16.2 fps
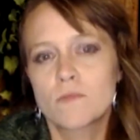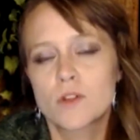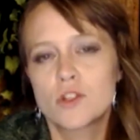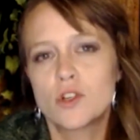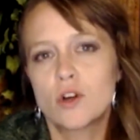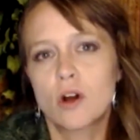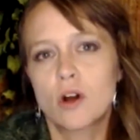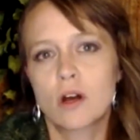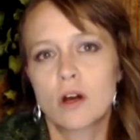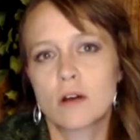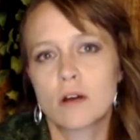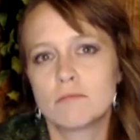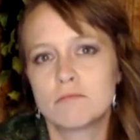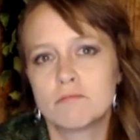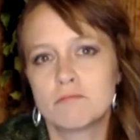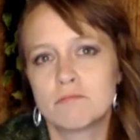took
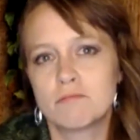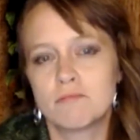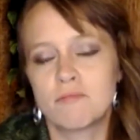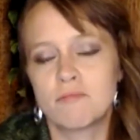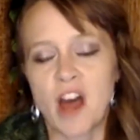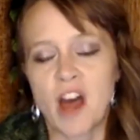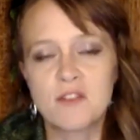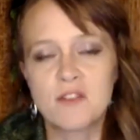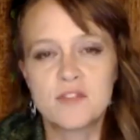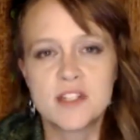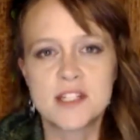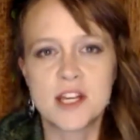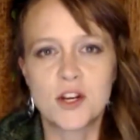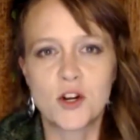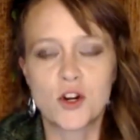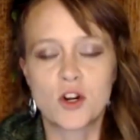5 to
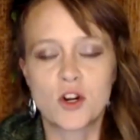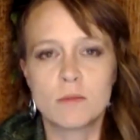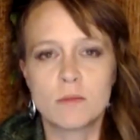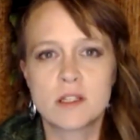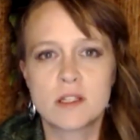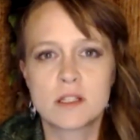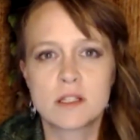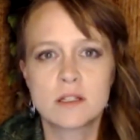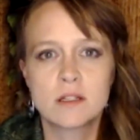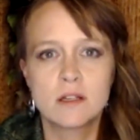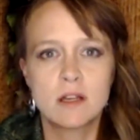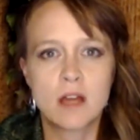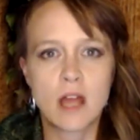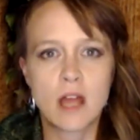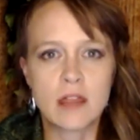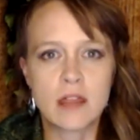10 herbs
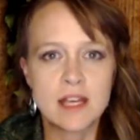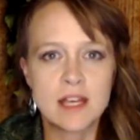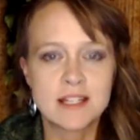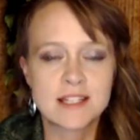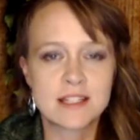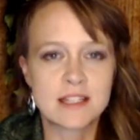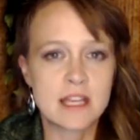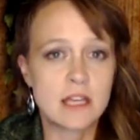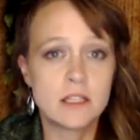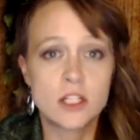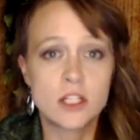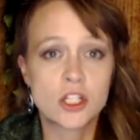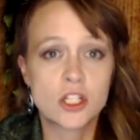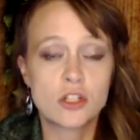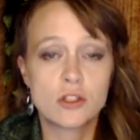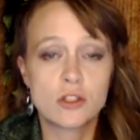and they
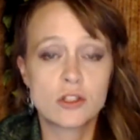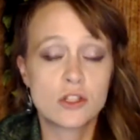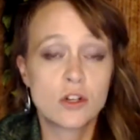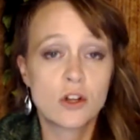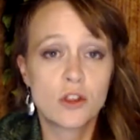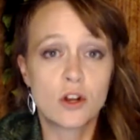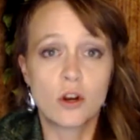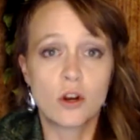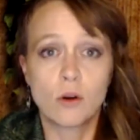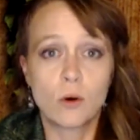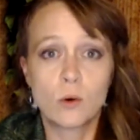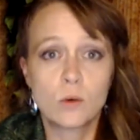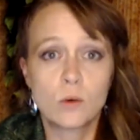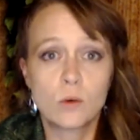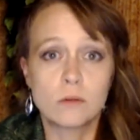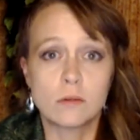just took their
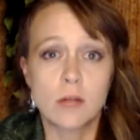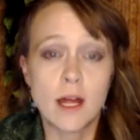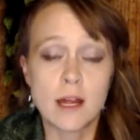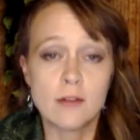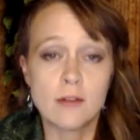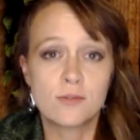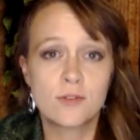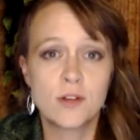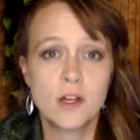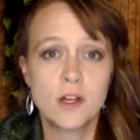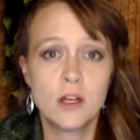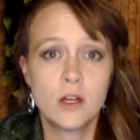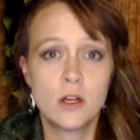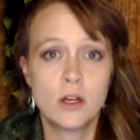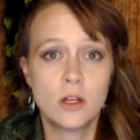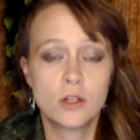whole life
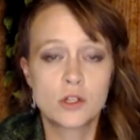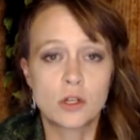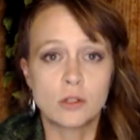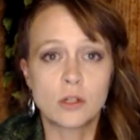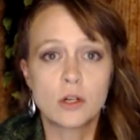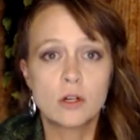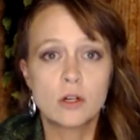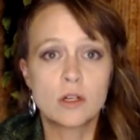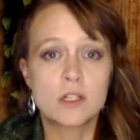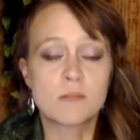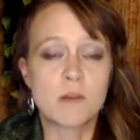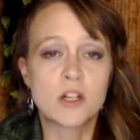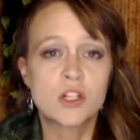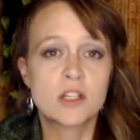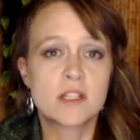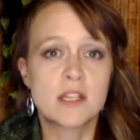to learn as
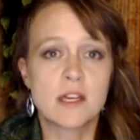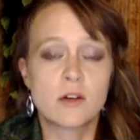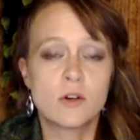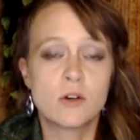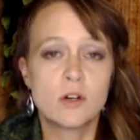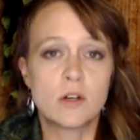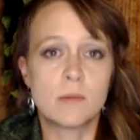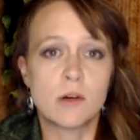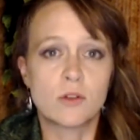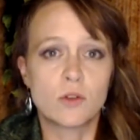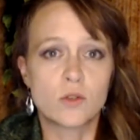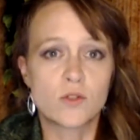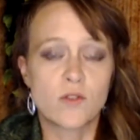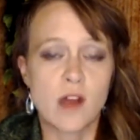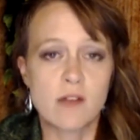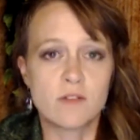much as they could about
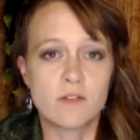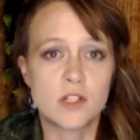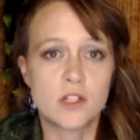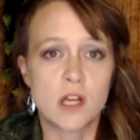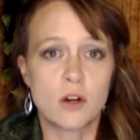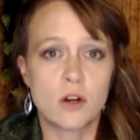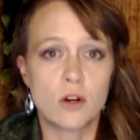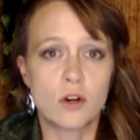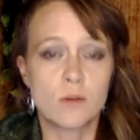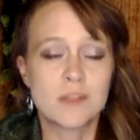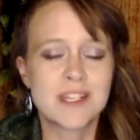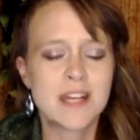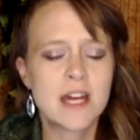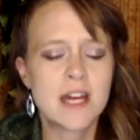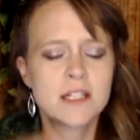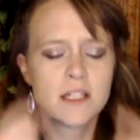those 5 to 10 herbs,
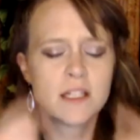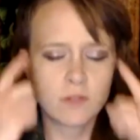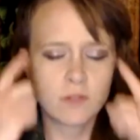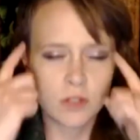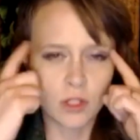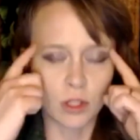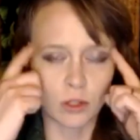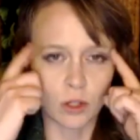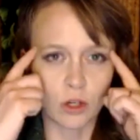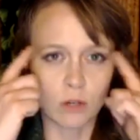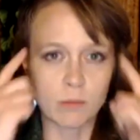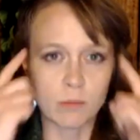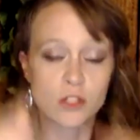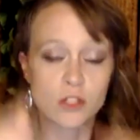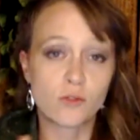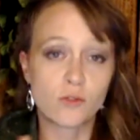and not even to learn,
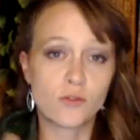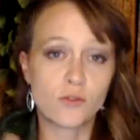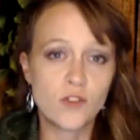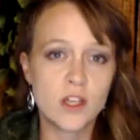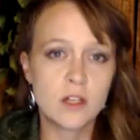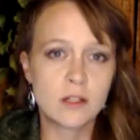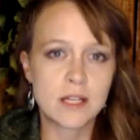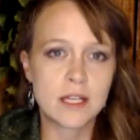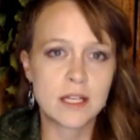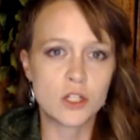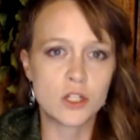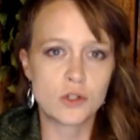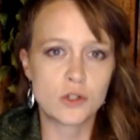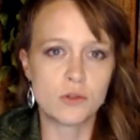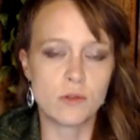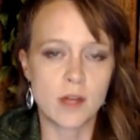but to feel
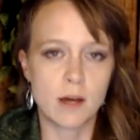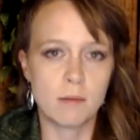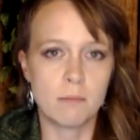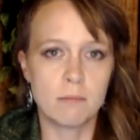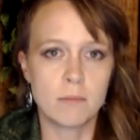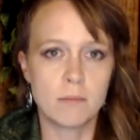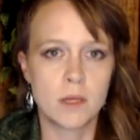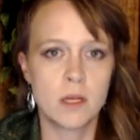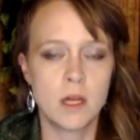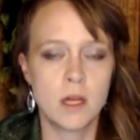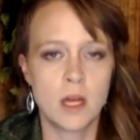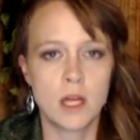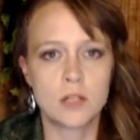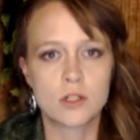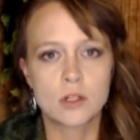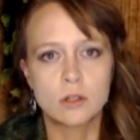into them
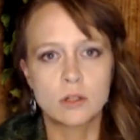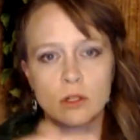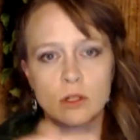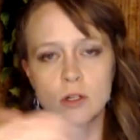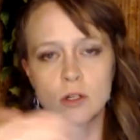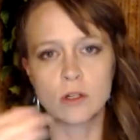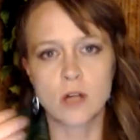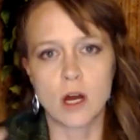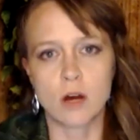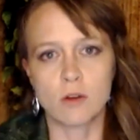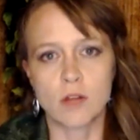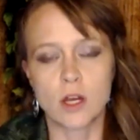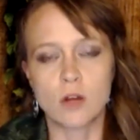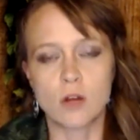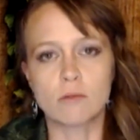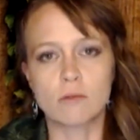and to learn how
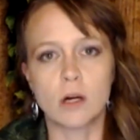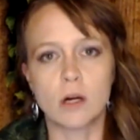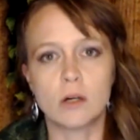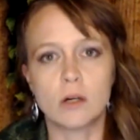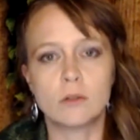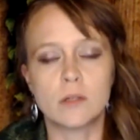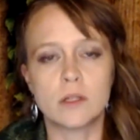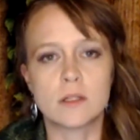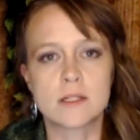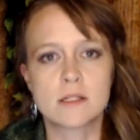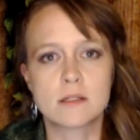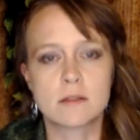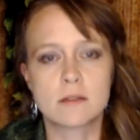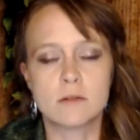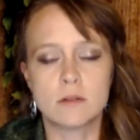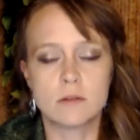they grow and
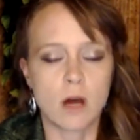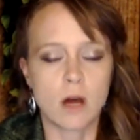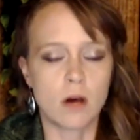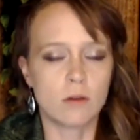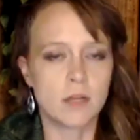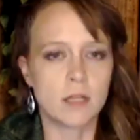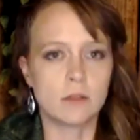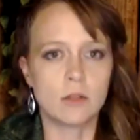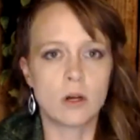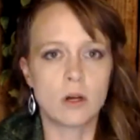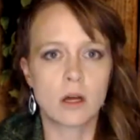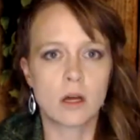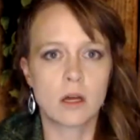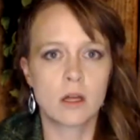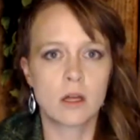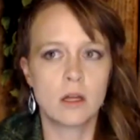how they look